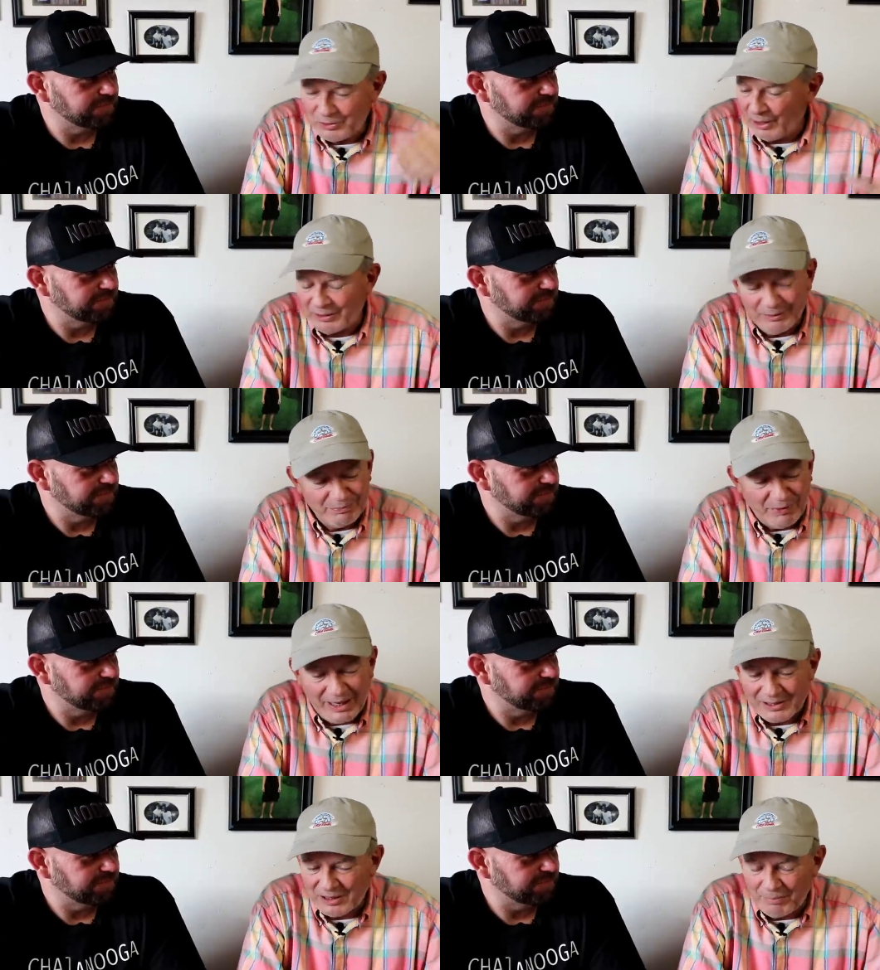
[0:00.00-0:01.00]
Speaker 1: there's nothing
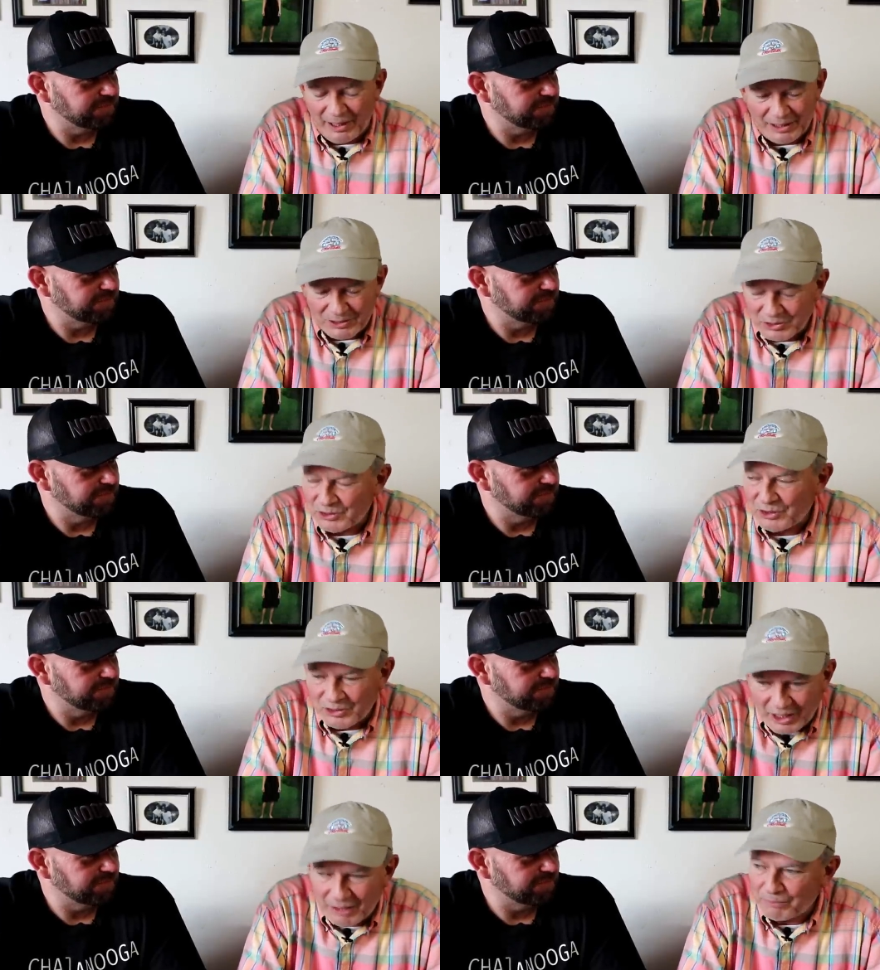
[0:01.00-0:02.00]
fancy about it. It's
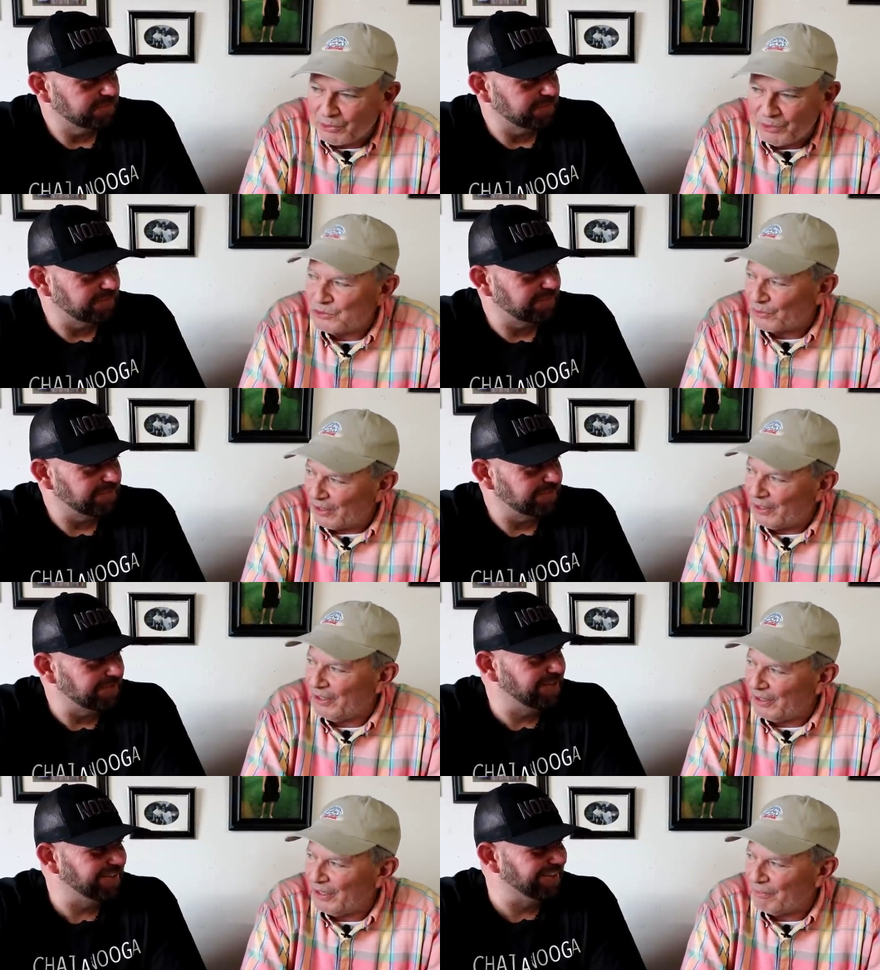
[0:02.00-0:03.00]
good straight
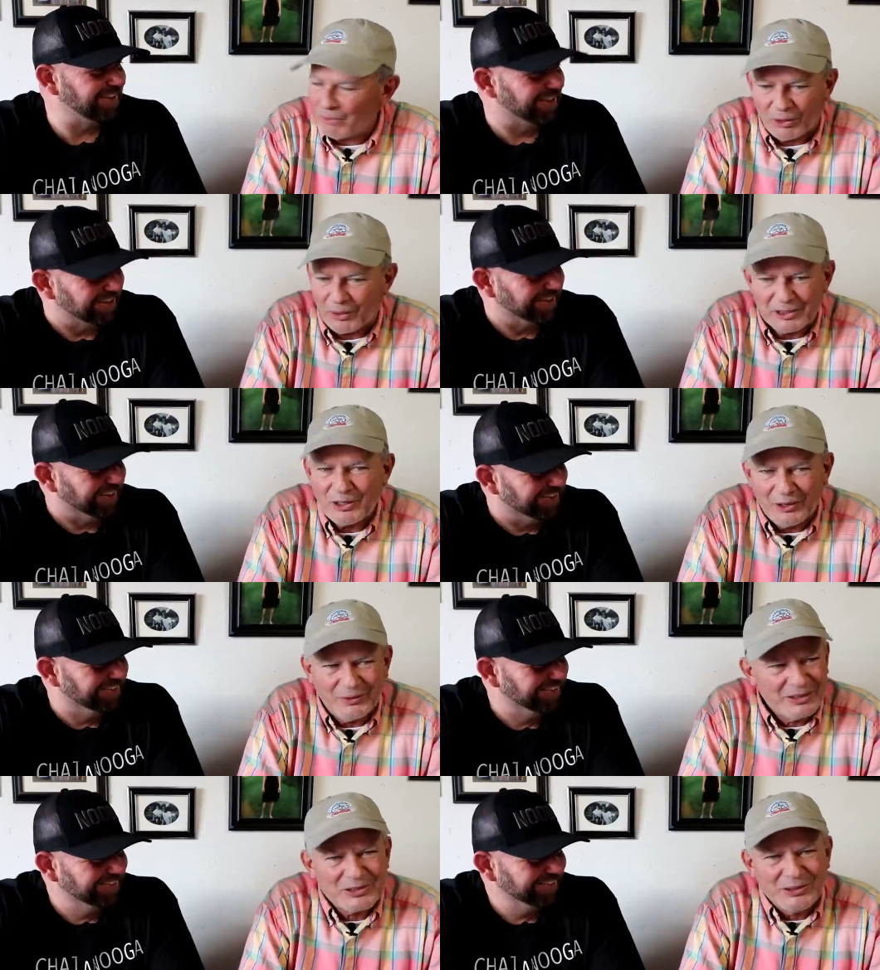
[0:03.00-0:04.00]
ahead hamburger. That's all
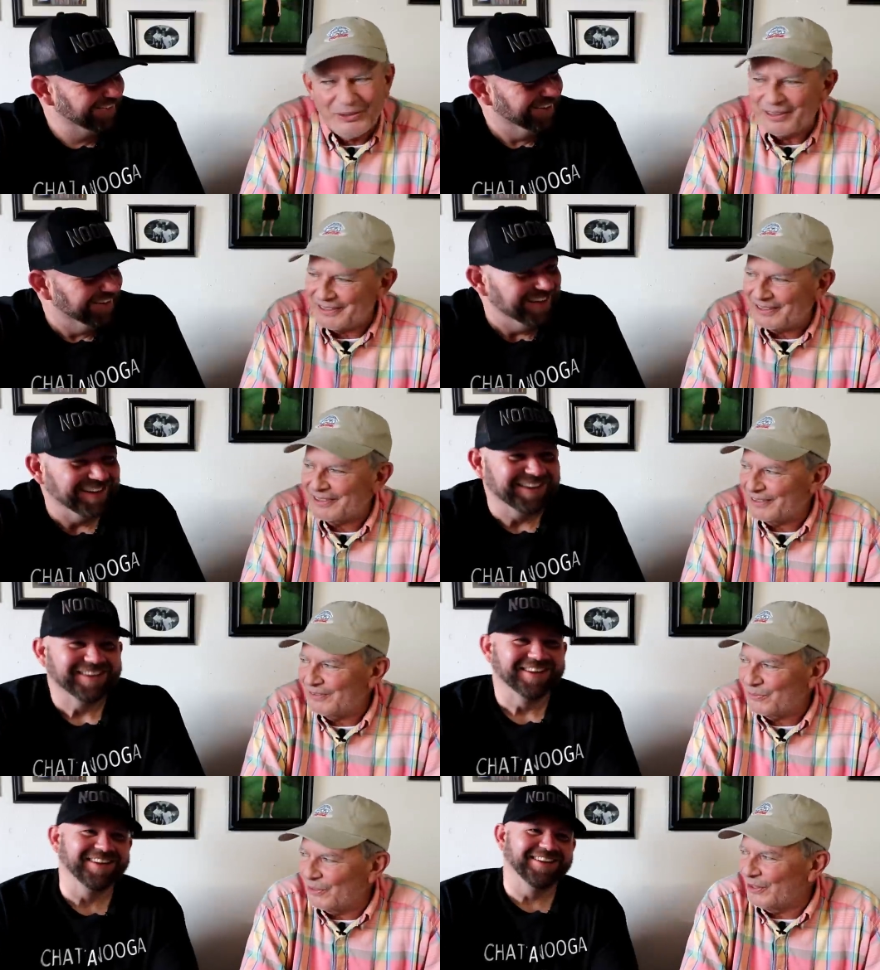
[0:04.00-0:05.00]
there is to it. It's,
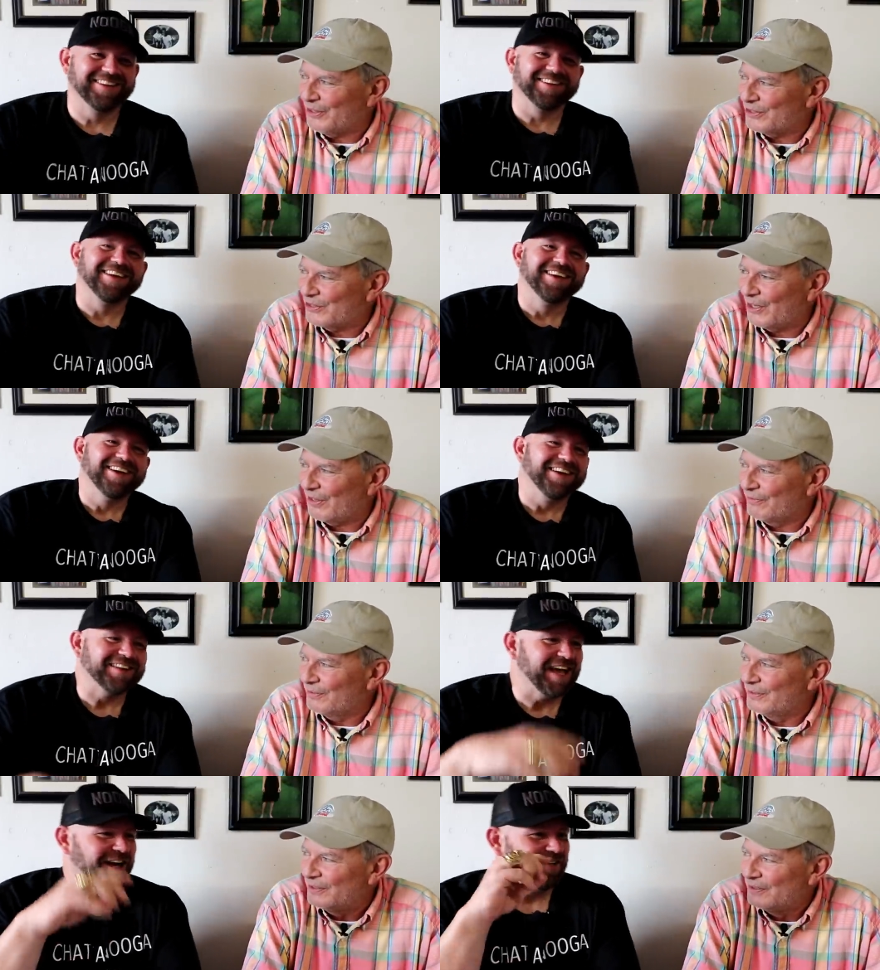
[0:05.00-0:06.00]
it's really good
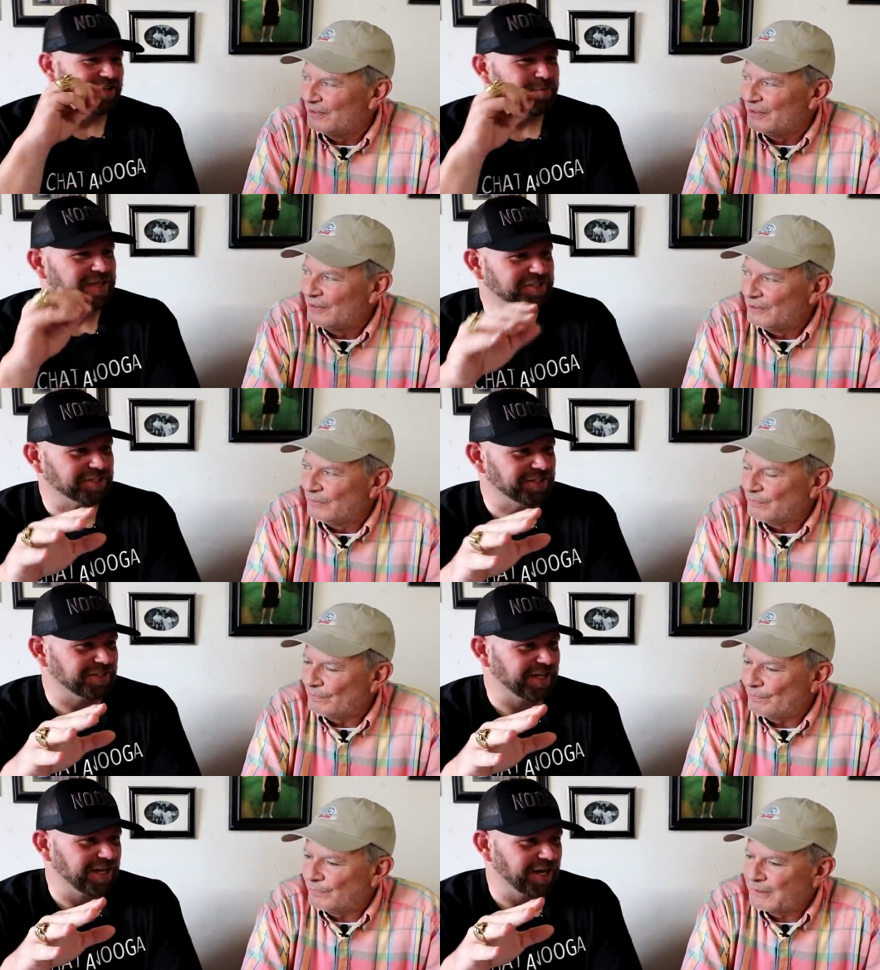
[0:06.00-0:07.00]
stuff.
Speaker 2: Now, you
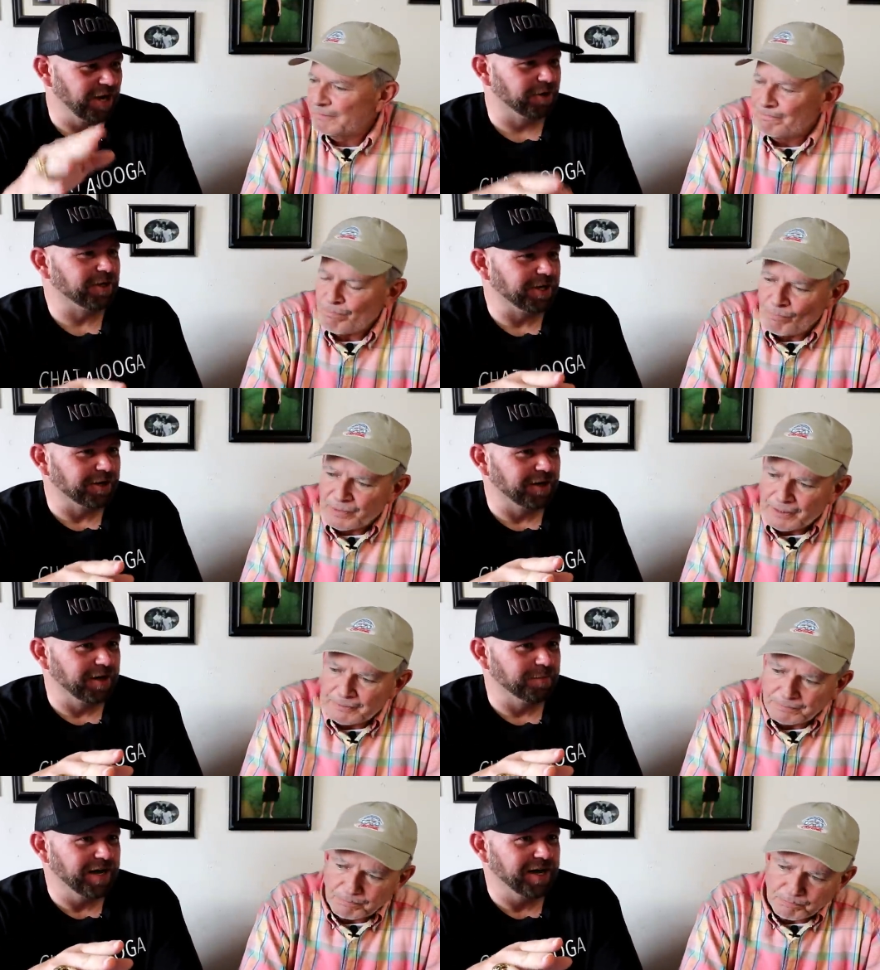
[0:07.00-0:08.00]
mentioned uh, earlier
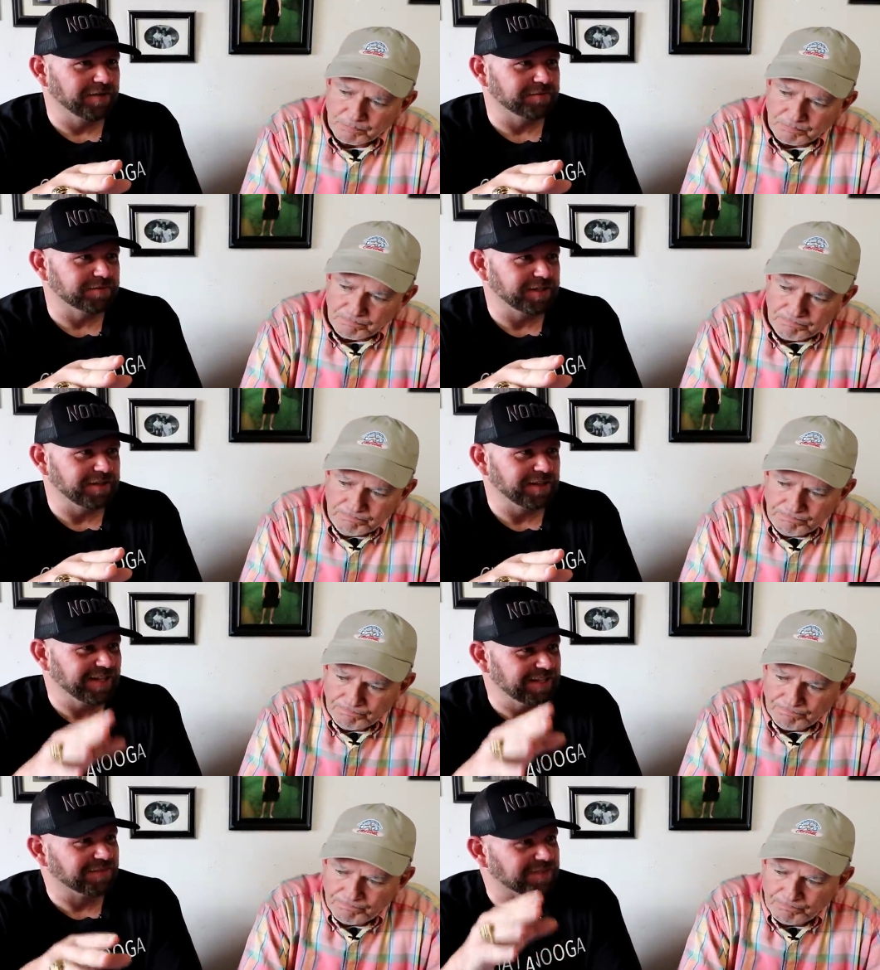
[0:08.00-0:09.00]
about the, the
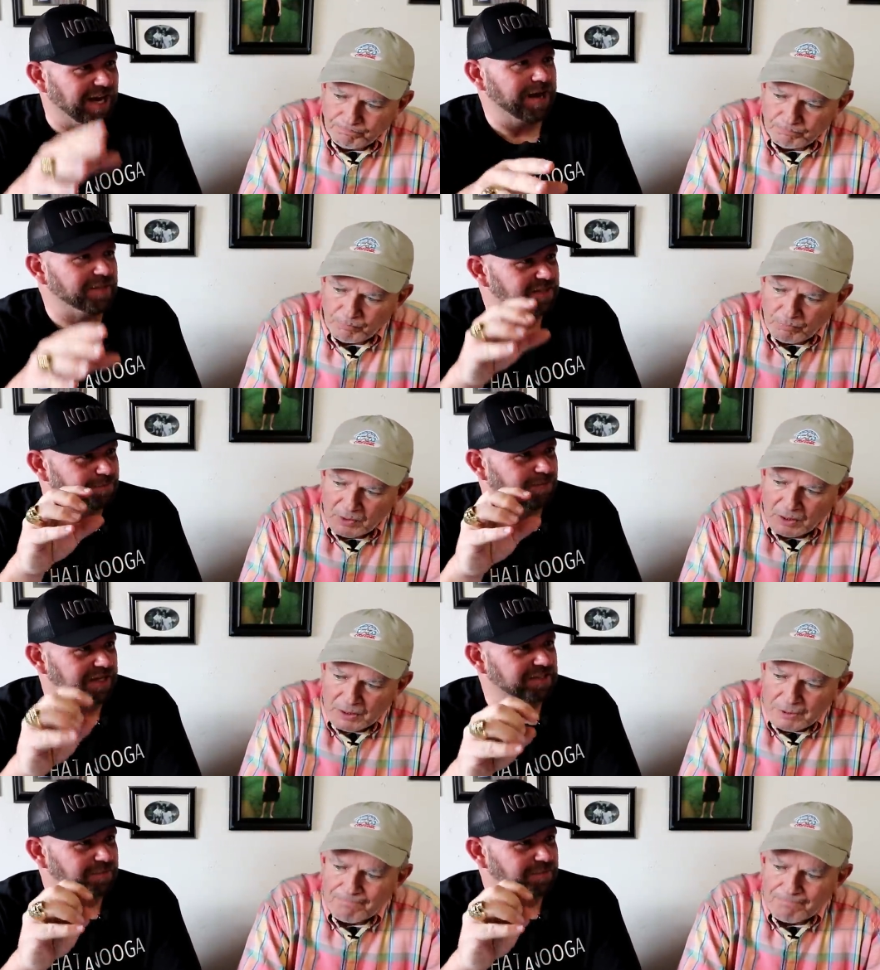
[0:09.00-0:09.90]
length of time this place